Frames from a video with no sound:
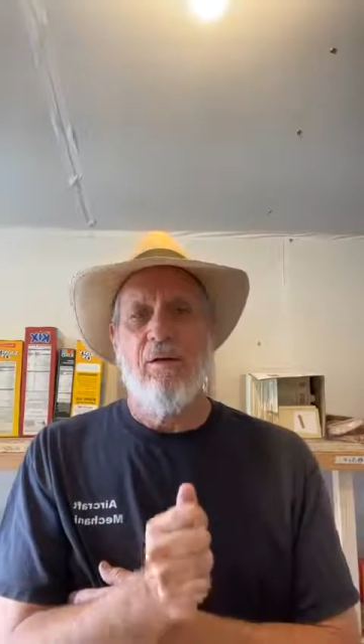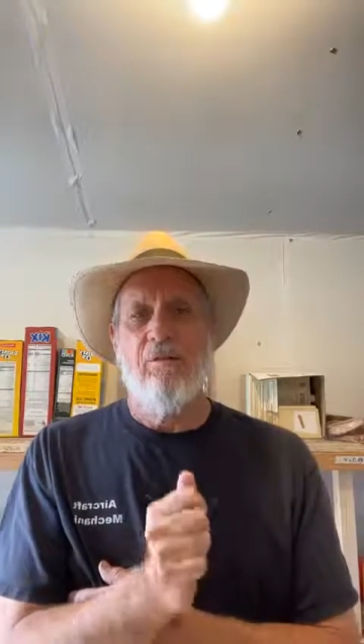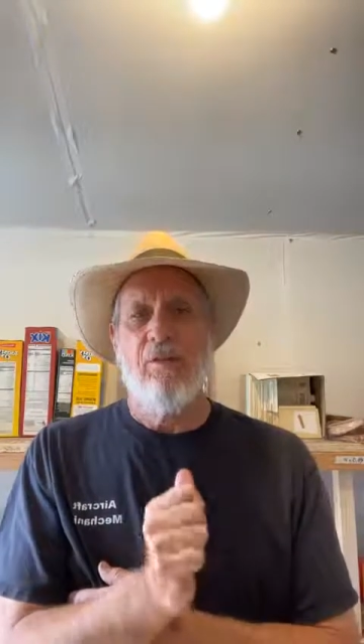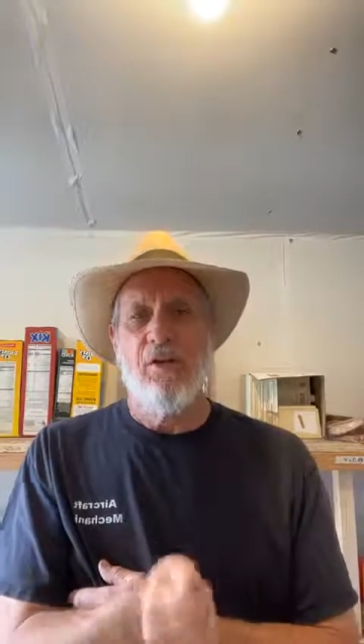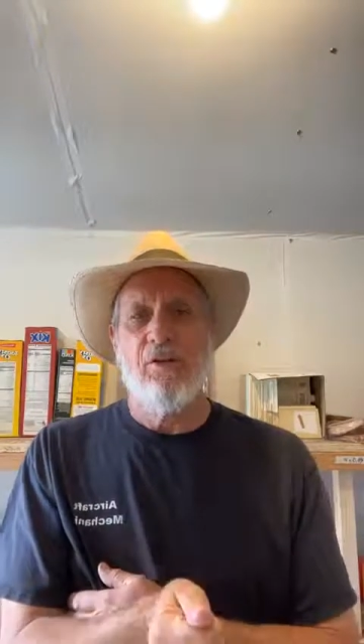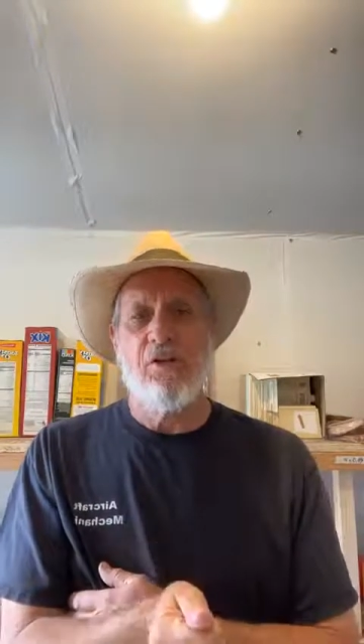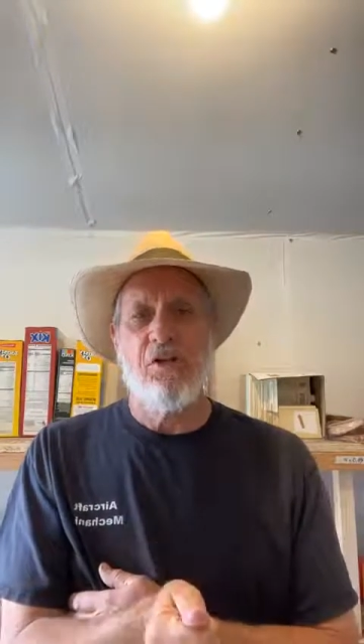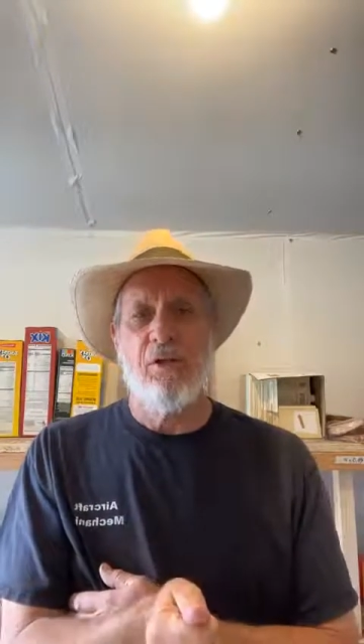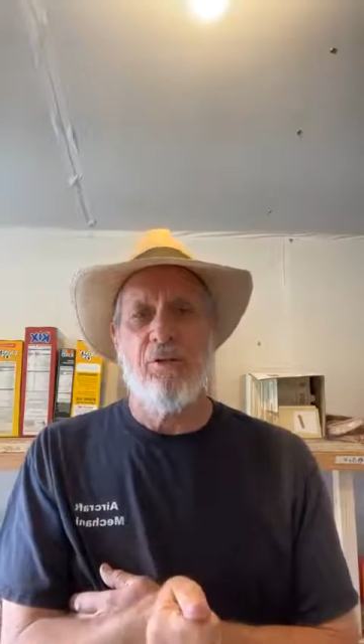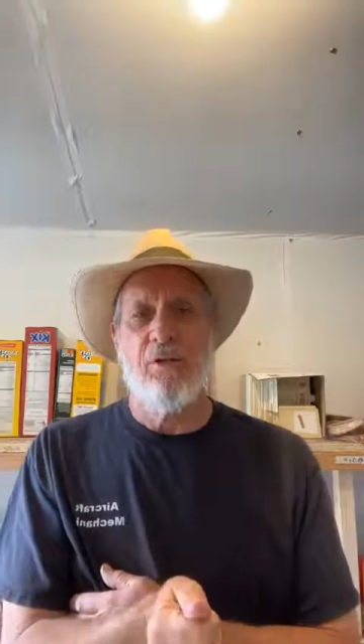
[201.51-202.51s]
feed their
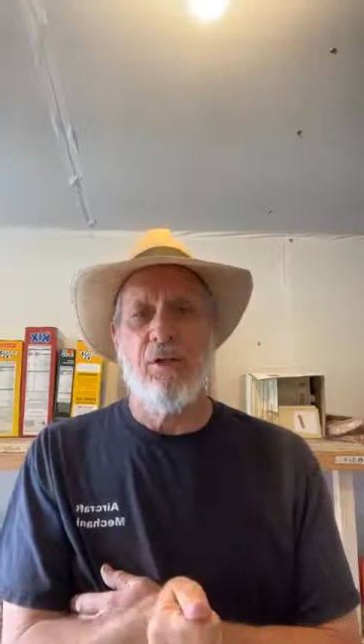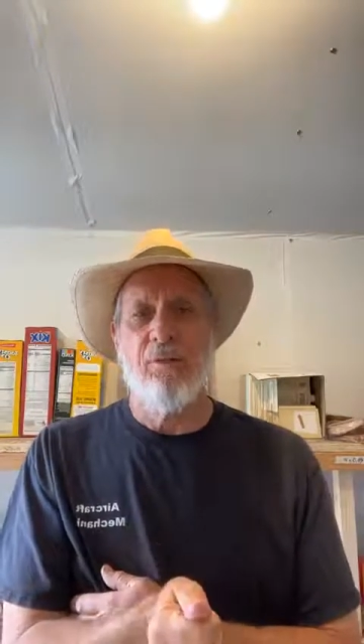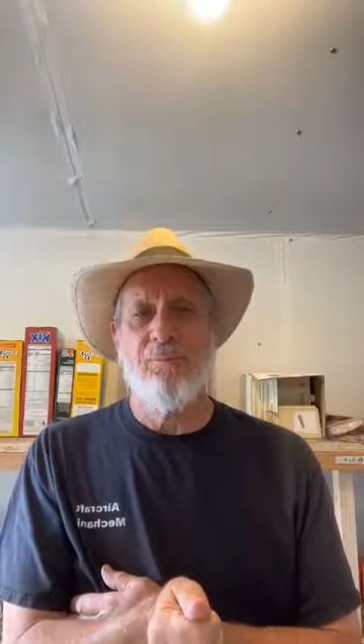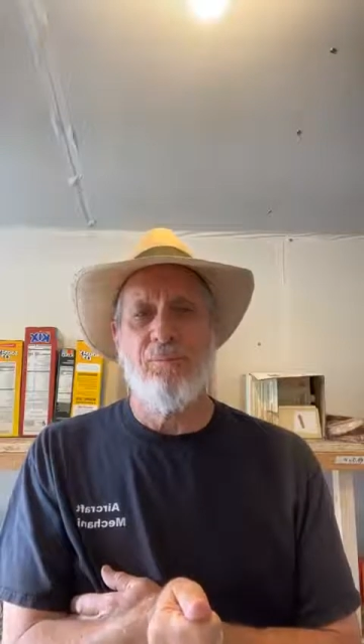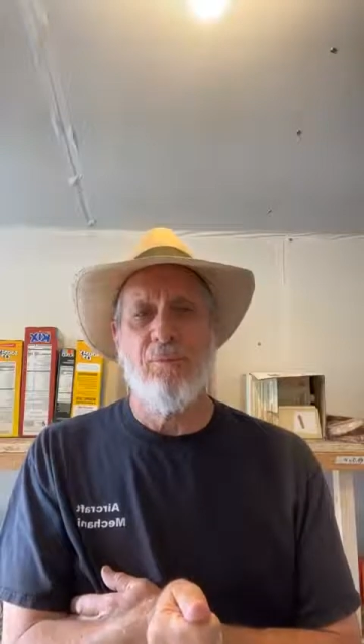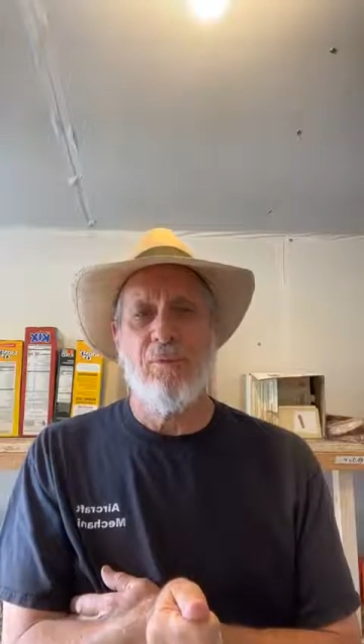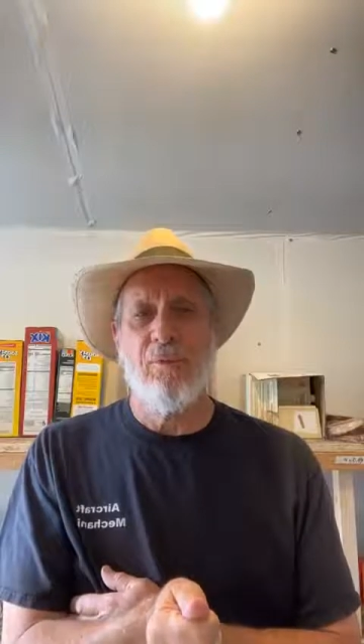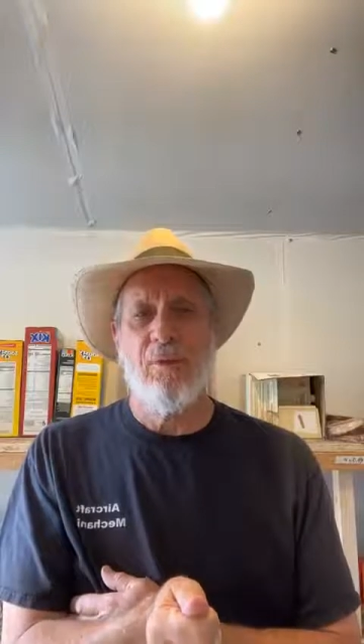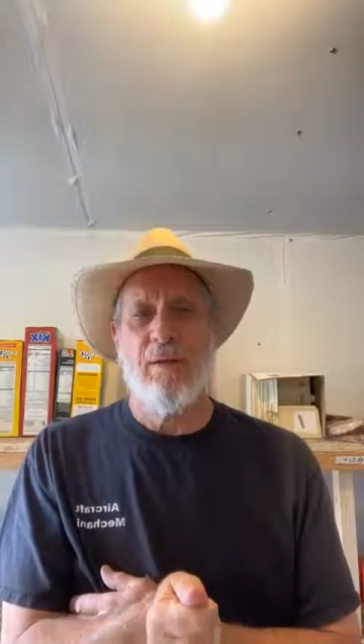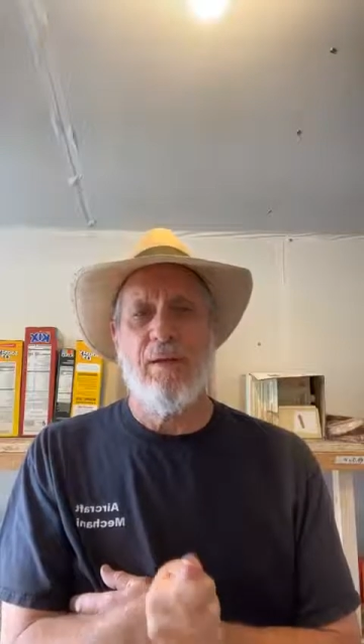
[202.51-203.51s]
children
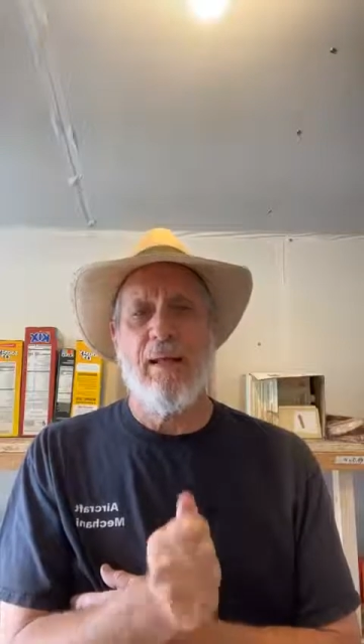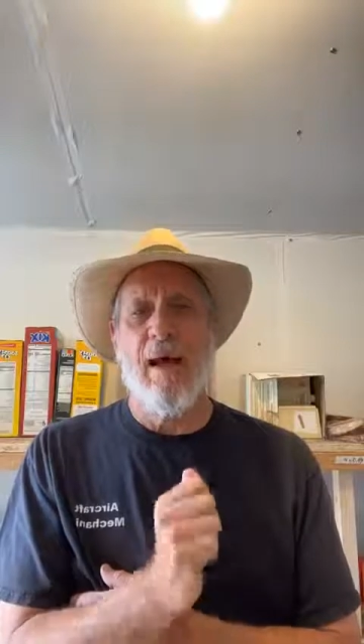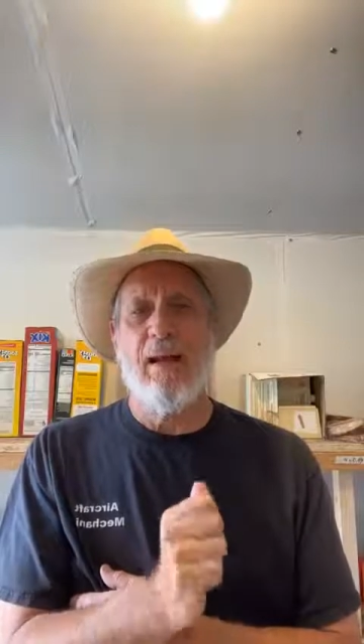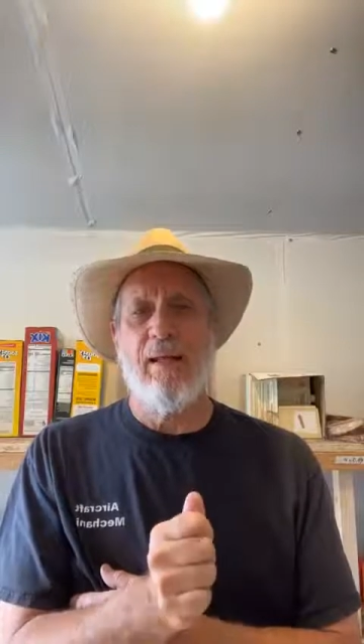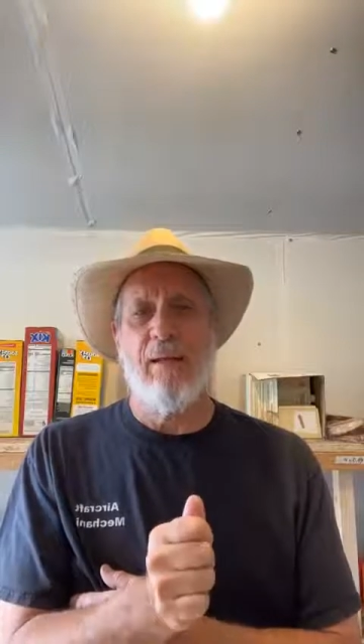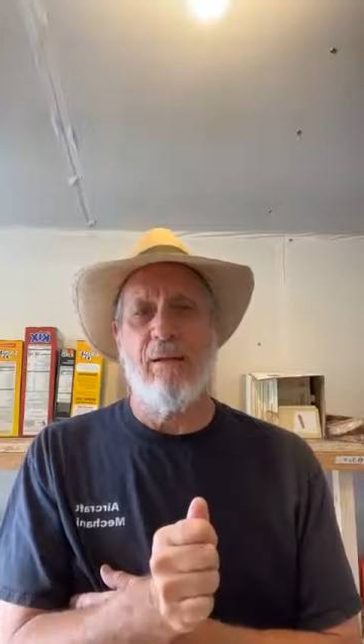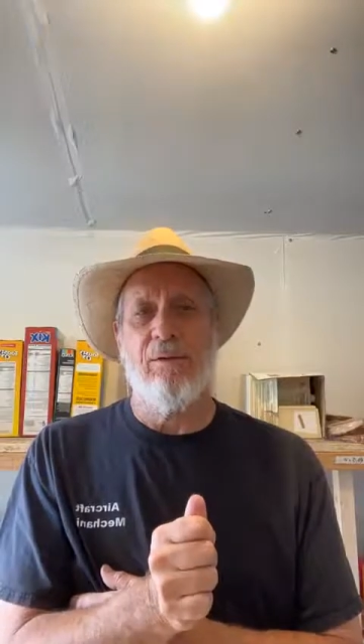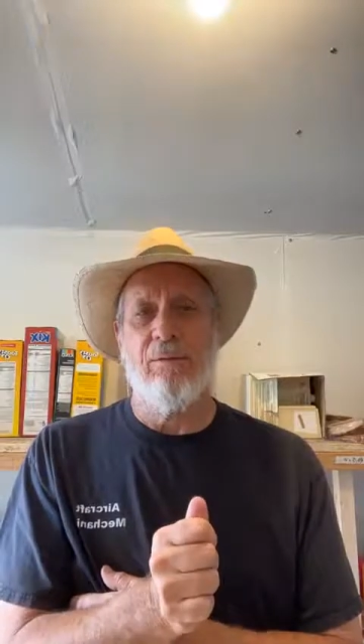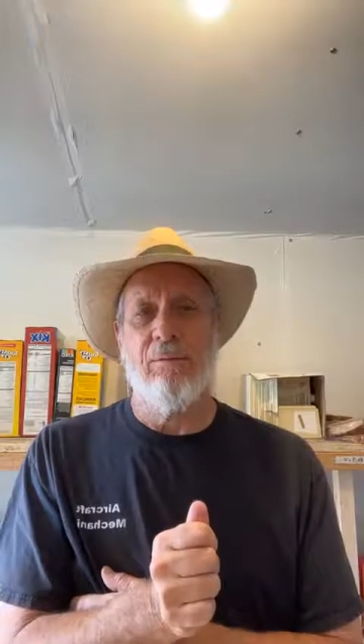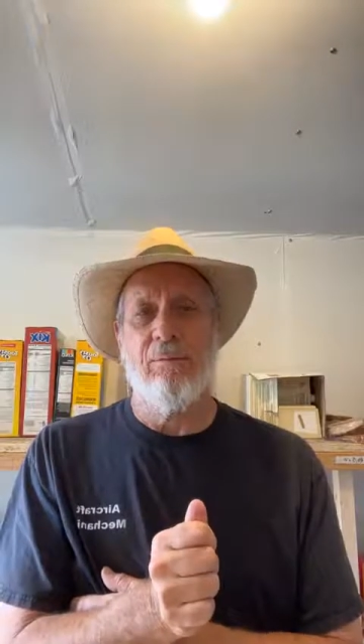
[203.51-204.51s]
and not eat.
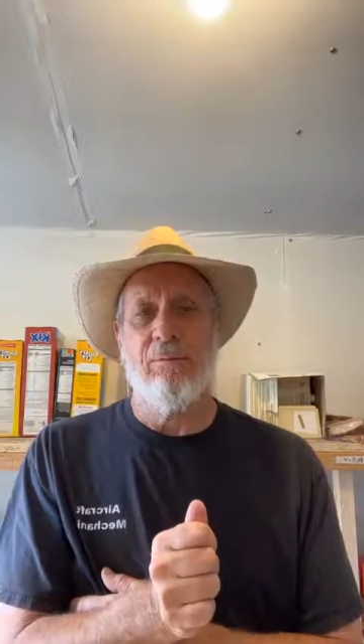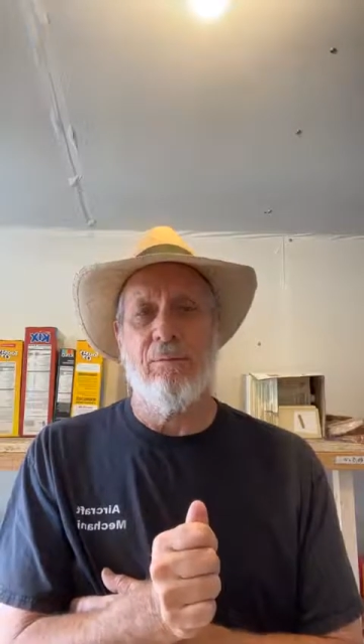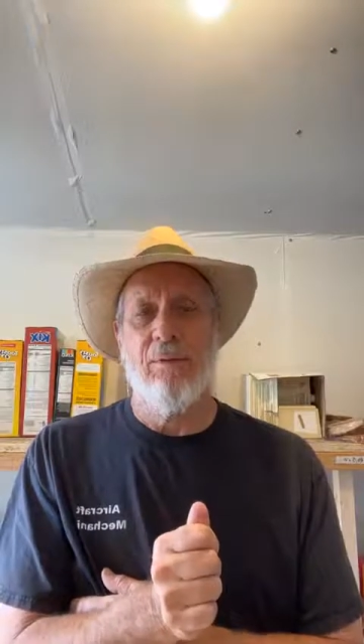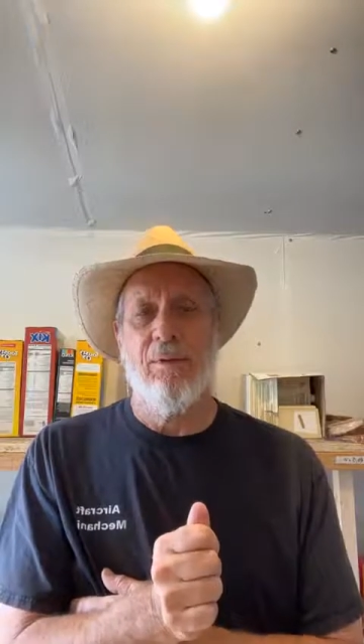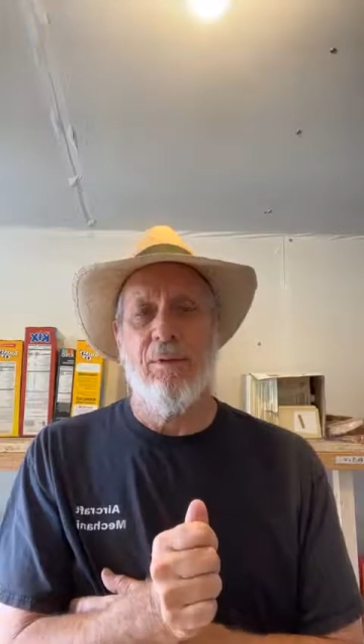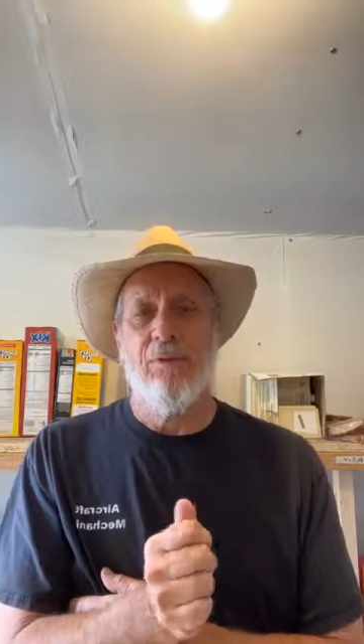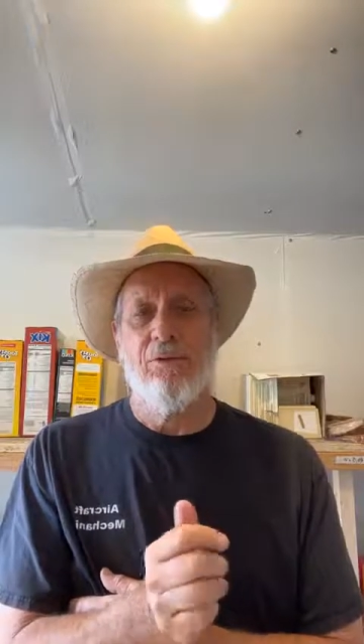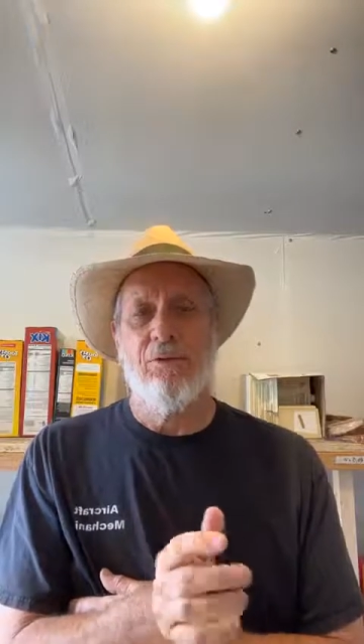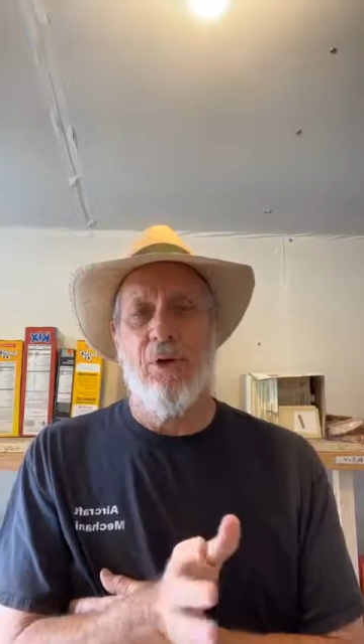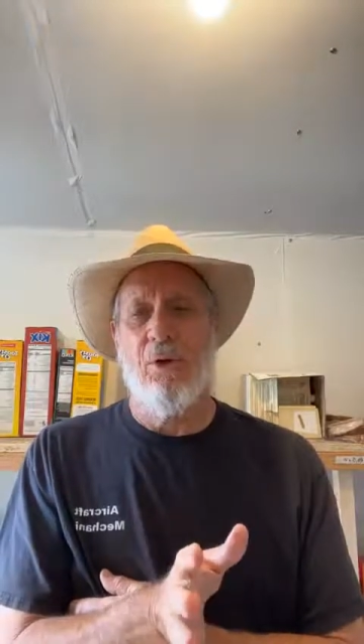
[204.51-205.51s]

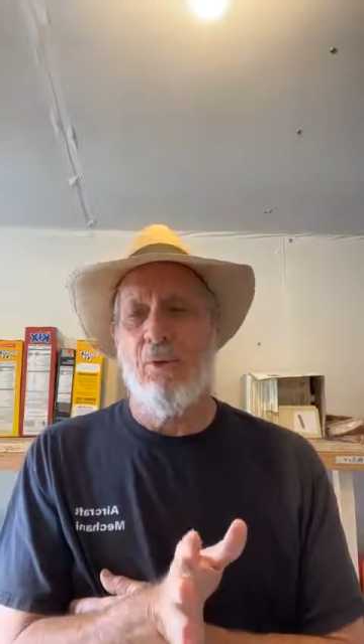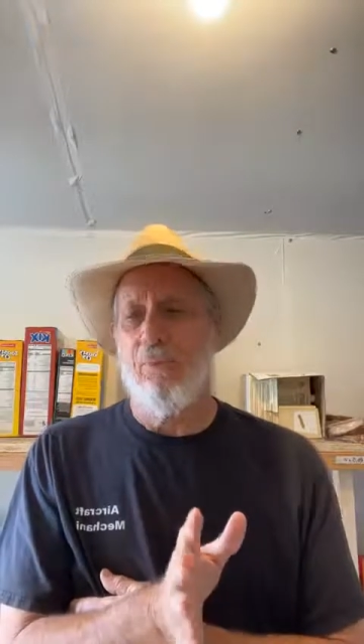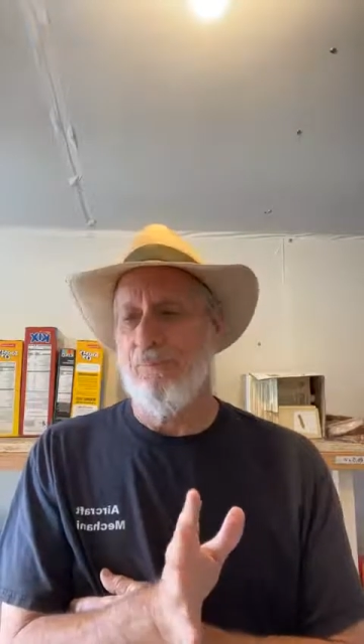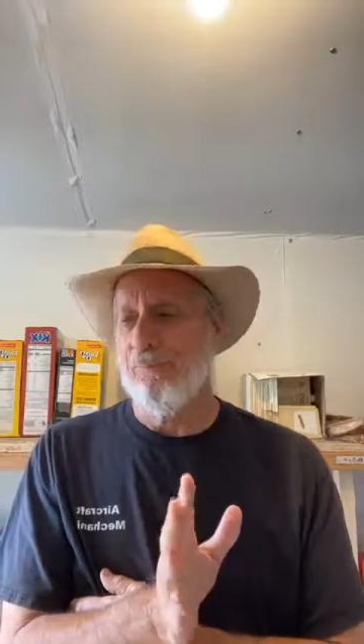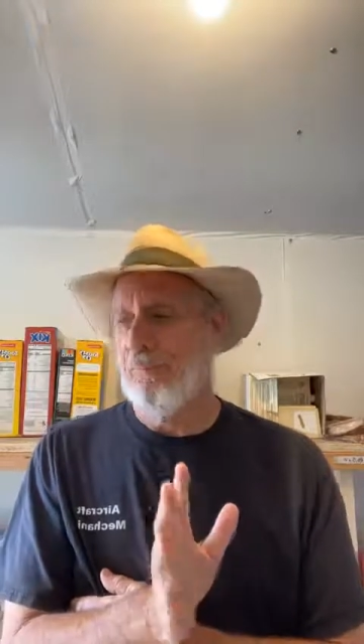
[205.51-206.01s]
So